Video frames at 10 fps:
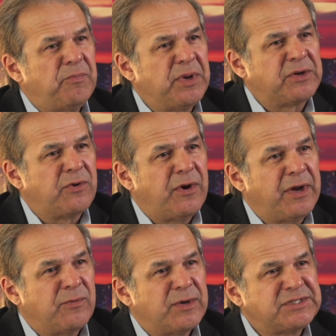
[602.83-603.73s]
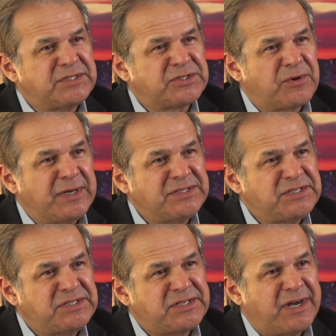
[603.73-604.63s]
Bitcoin, what's this crazy
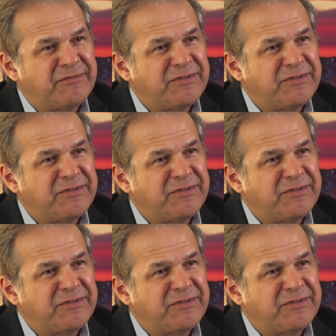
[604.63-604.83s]
stuff?